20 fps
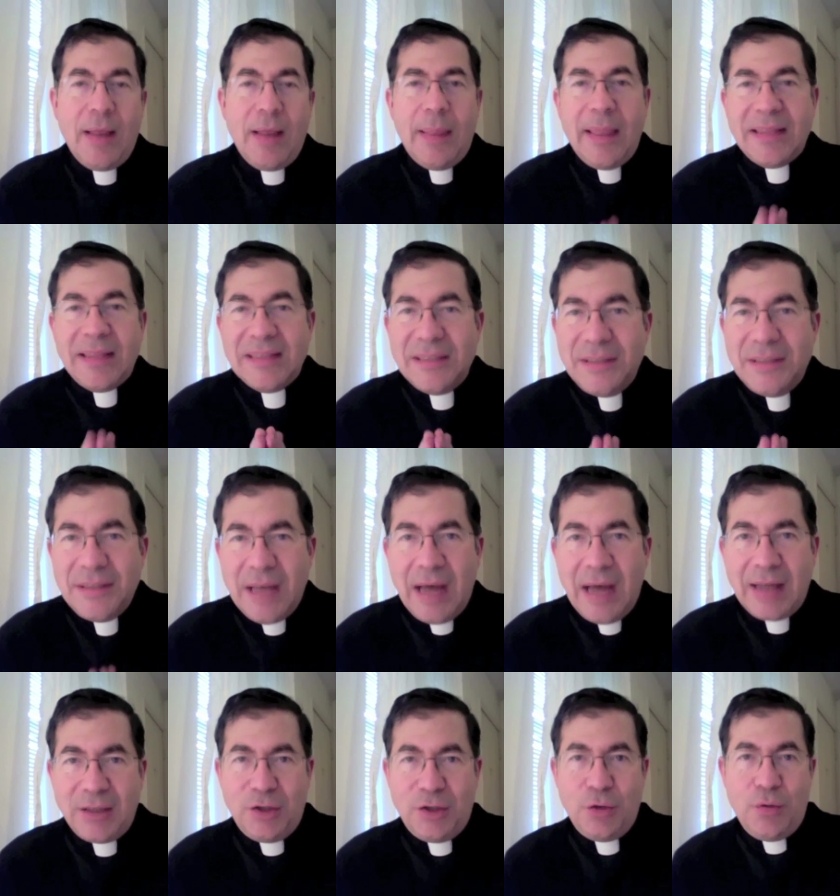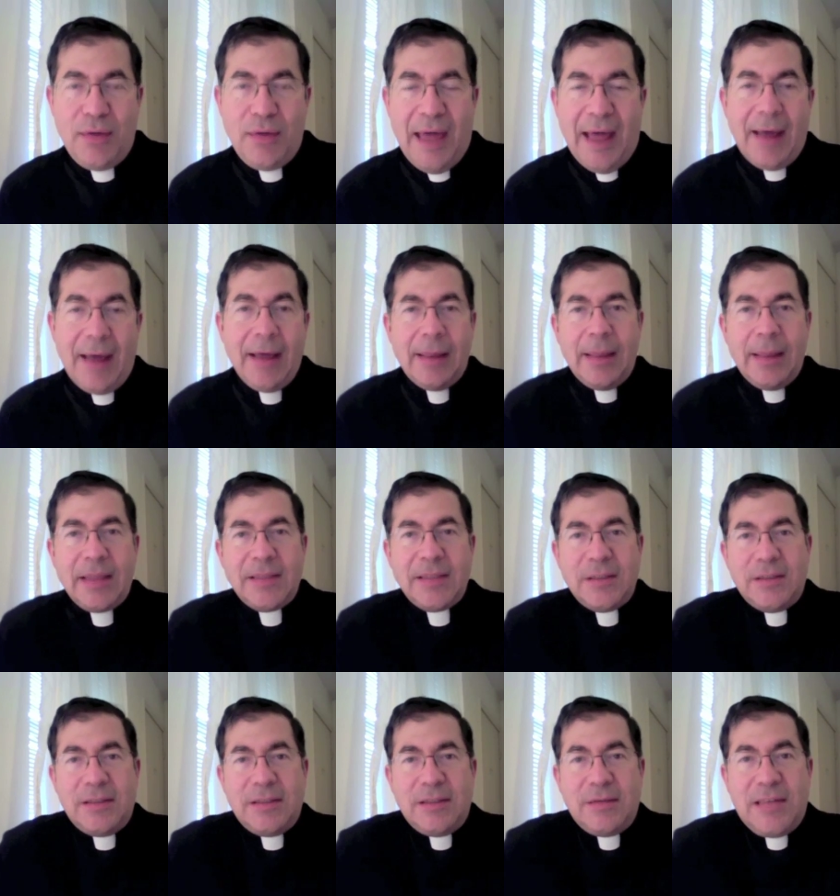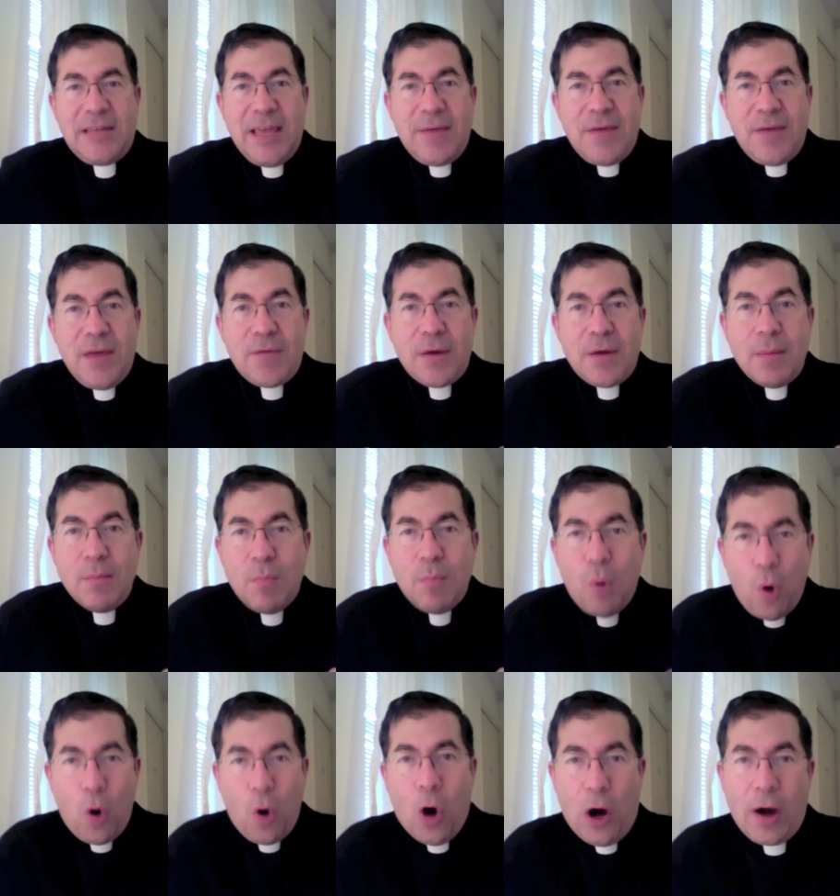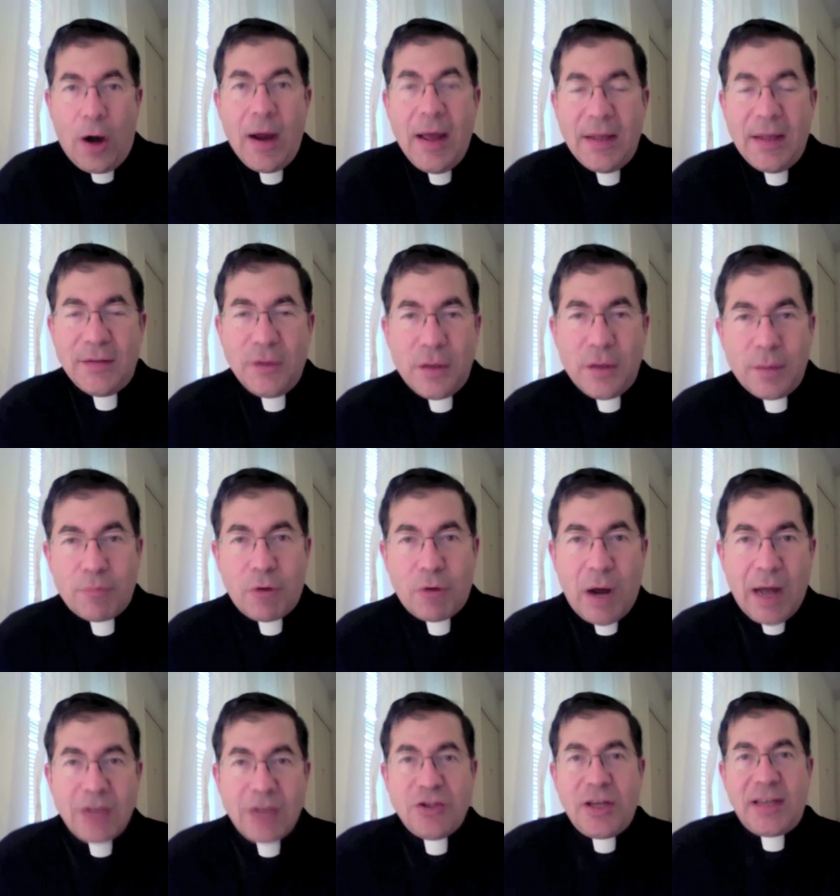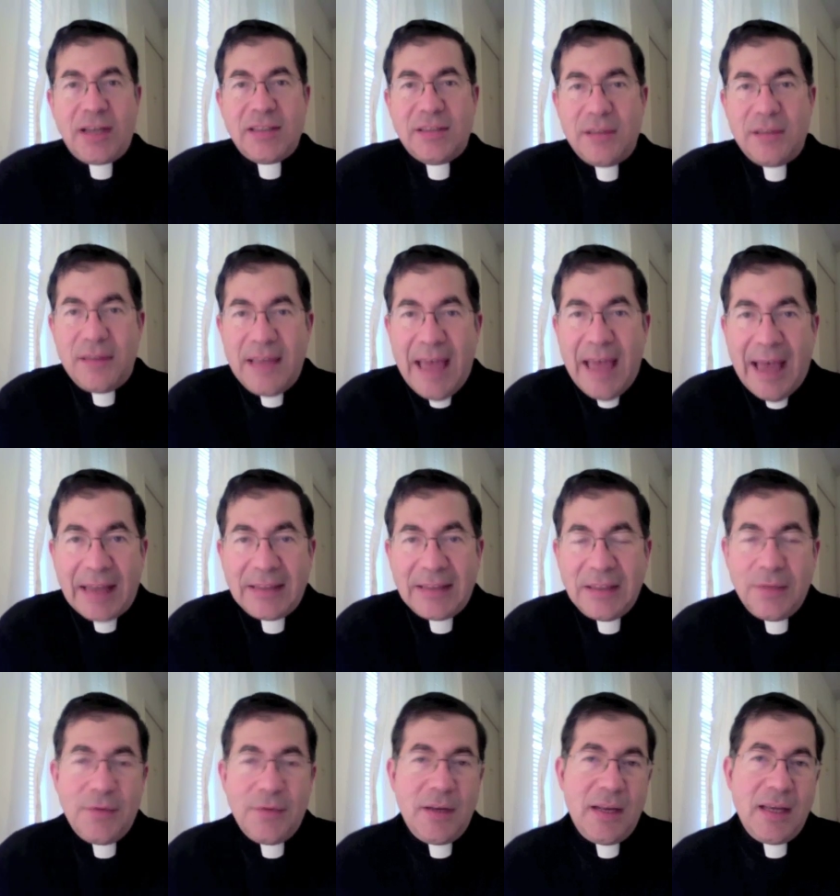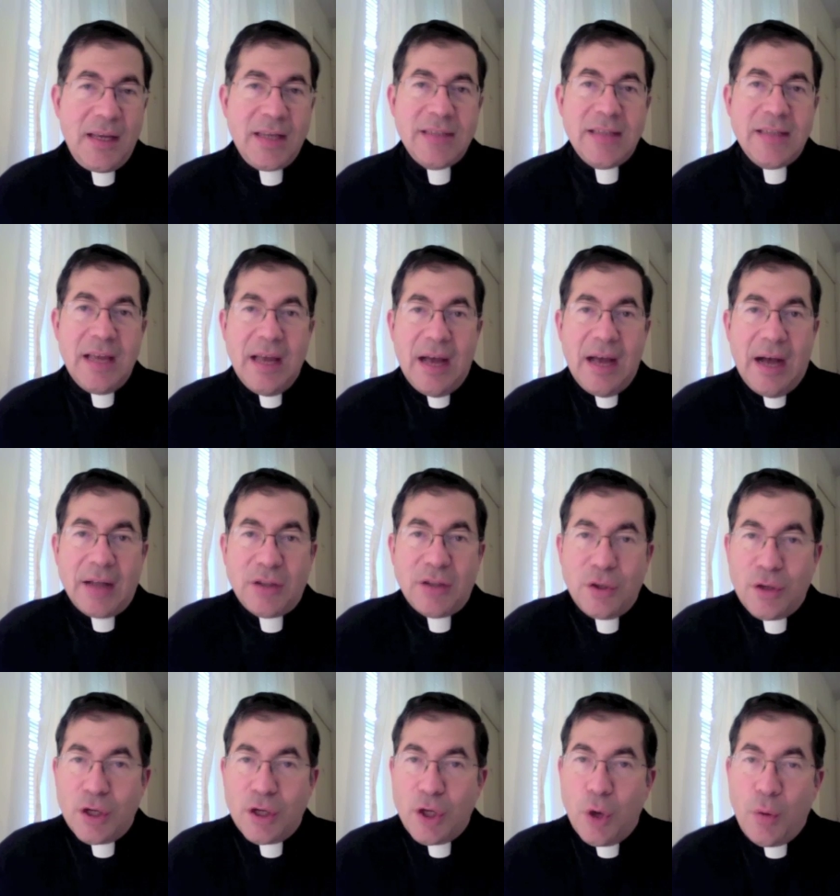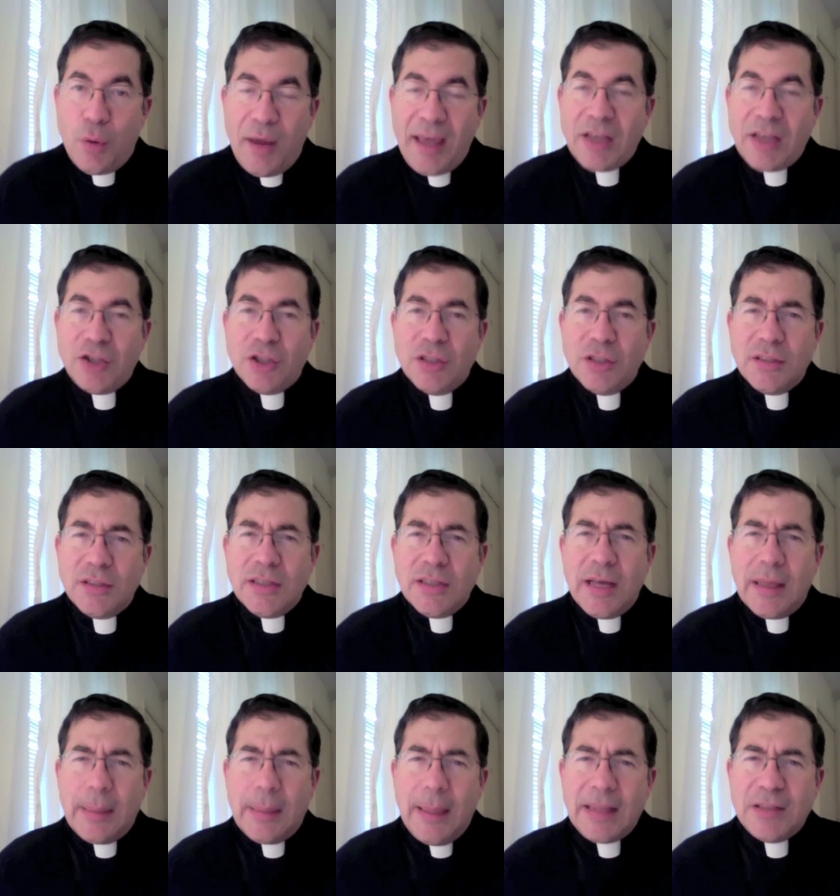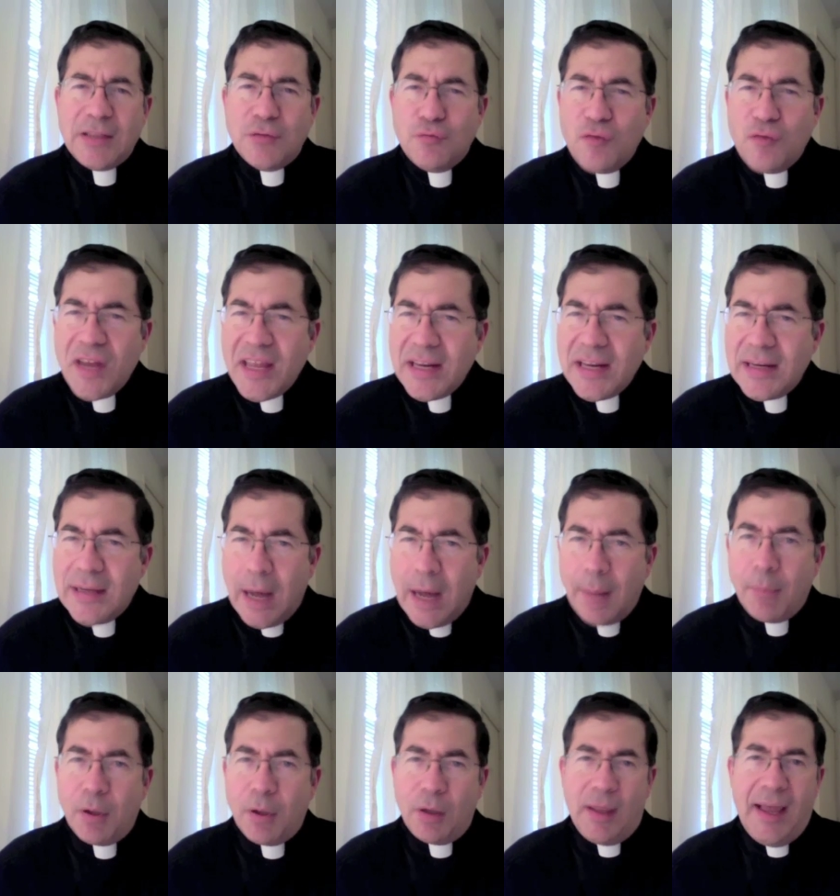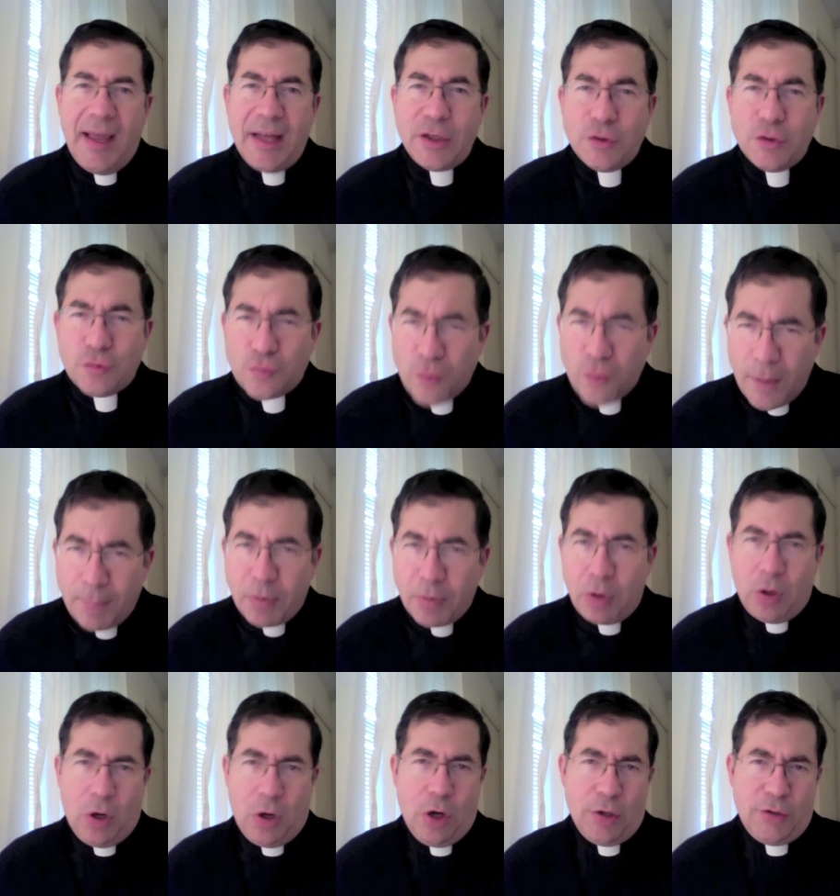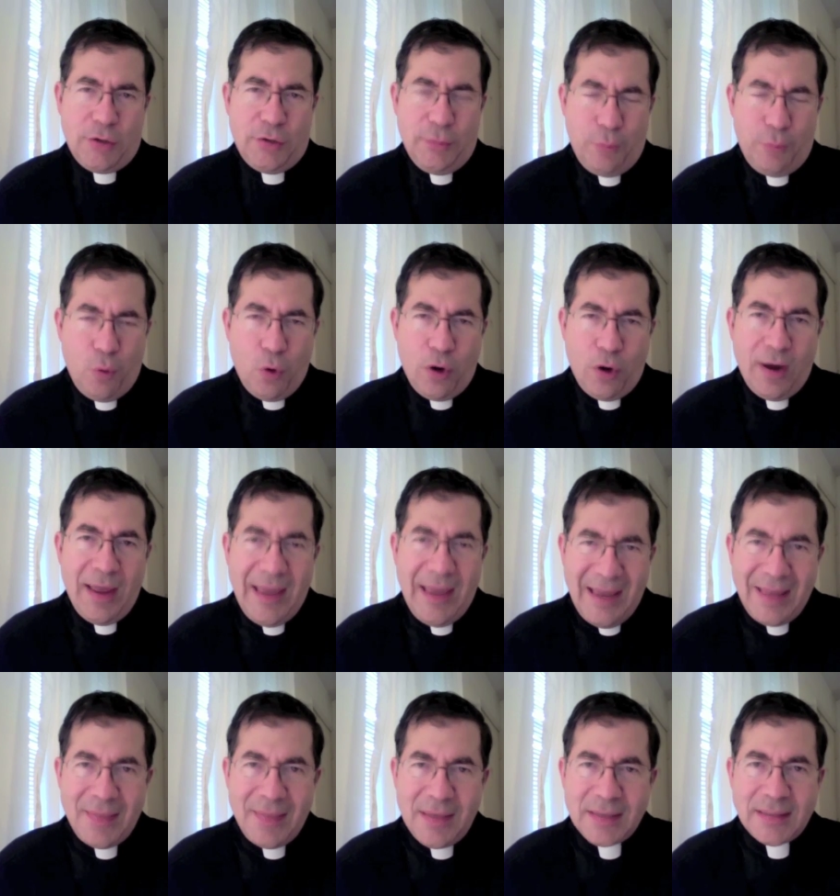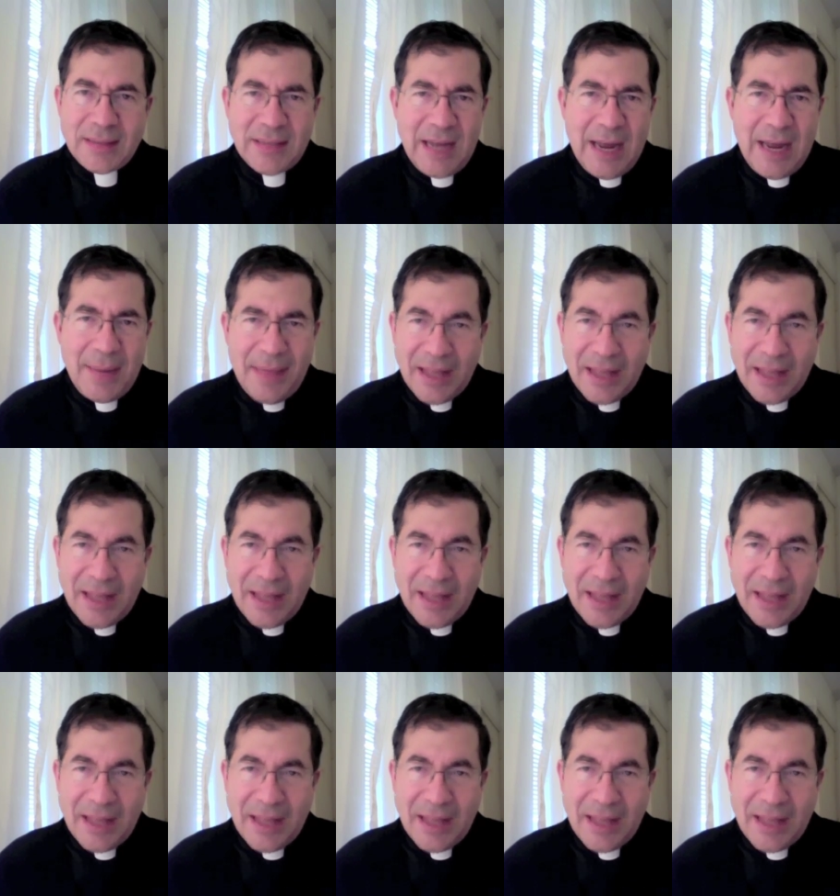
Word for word: Let's not do that. Let's give even more to the projects, to the activities, uh, to the donations. Let's redouble and triple our support in this time.